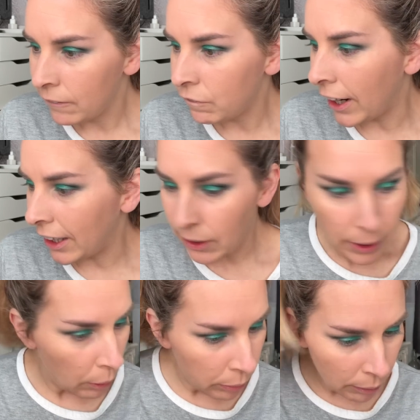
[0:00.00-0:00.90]
Right,
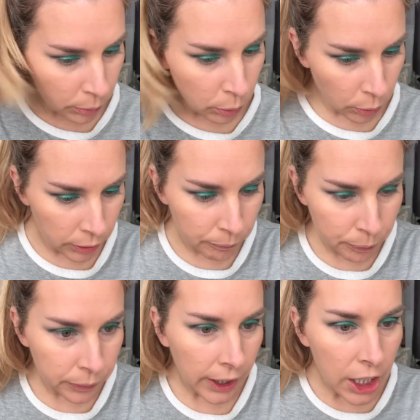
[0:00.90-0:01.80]
where we're going.
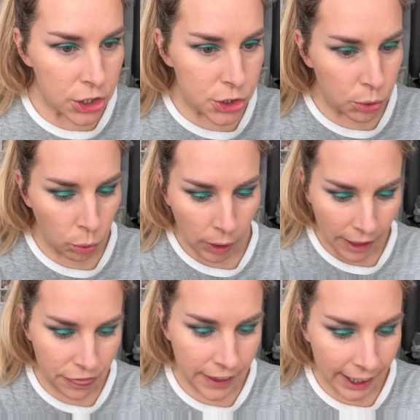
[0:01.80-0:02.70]
So I
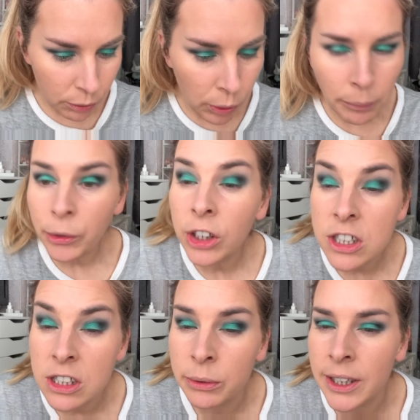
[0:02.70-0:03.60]
think what I'm going to
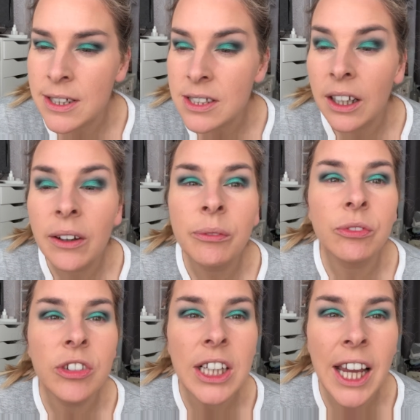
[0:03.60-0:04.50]
do is, I'm
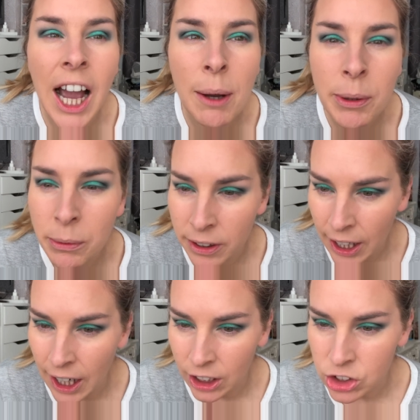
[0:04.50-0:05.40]
really happy with
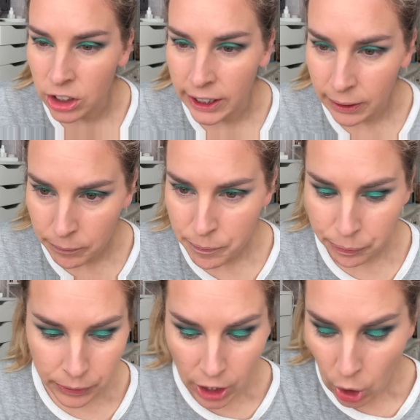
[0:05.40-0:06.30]
that actually.
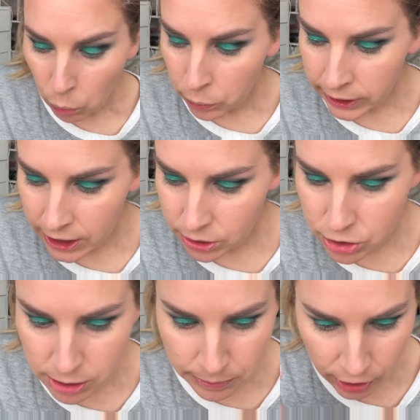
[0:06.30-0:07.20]
We need to do
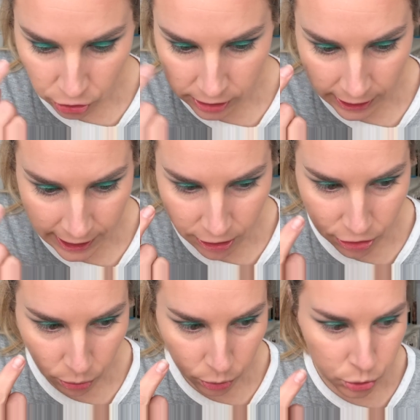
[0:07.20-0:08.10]
something underneath
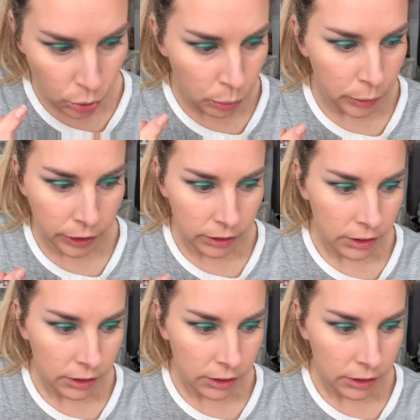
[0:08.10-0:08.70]
though, don't we?